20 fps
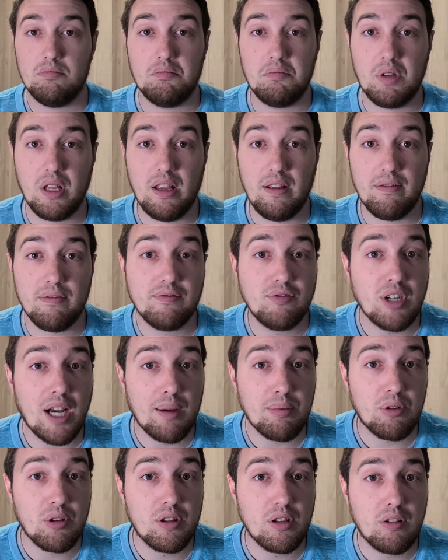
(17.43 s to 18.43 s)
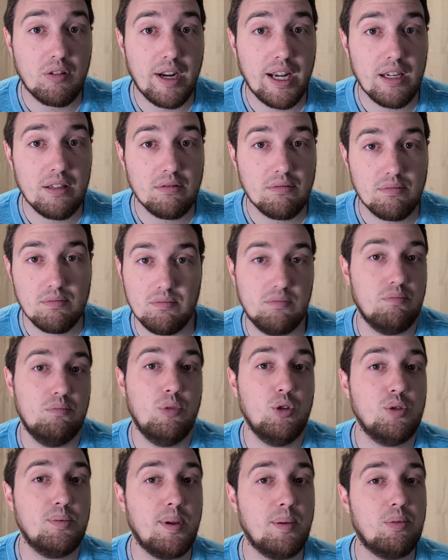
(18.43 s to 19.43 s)
if dropped on the ground,
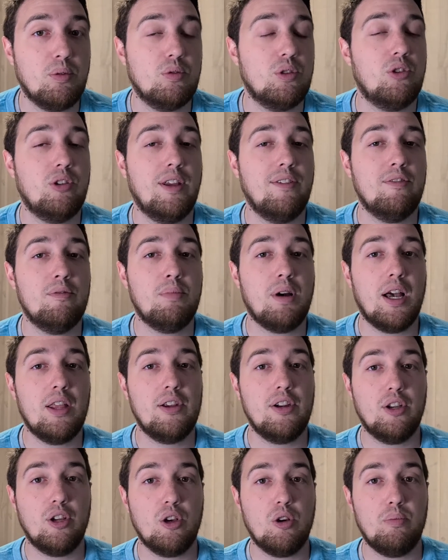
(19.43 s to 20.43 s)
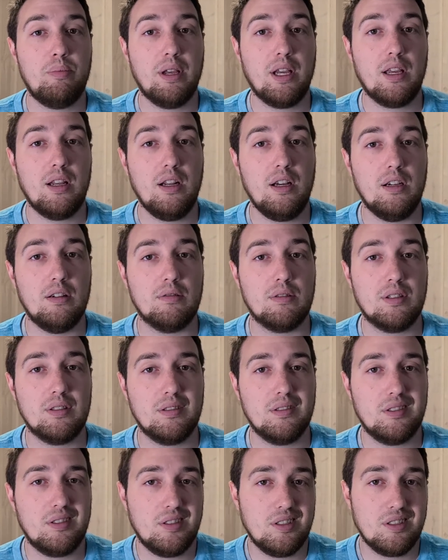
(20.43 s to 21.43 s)
most people don't even bother to go pick it up because
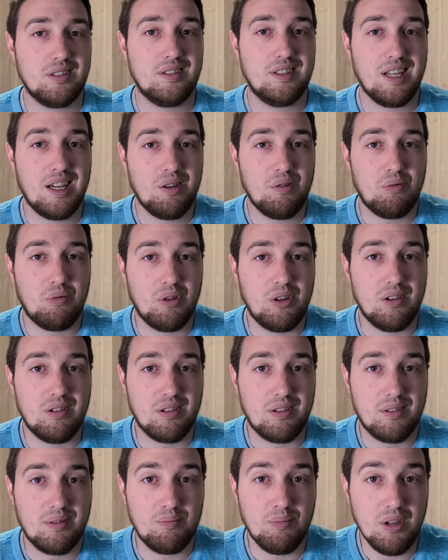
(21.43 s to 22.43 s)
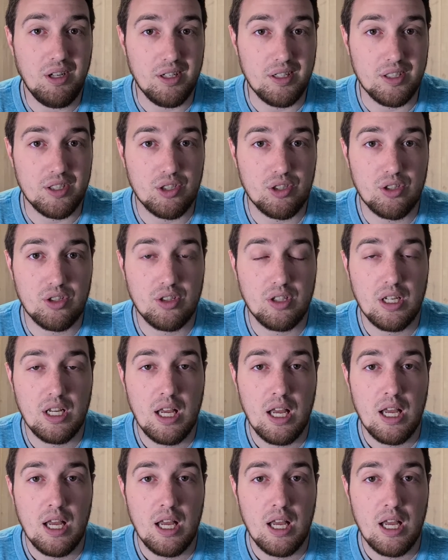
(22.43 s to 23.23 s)
it's just not worth much.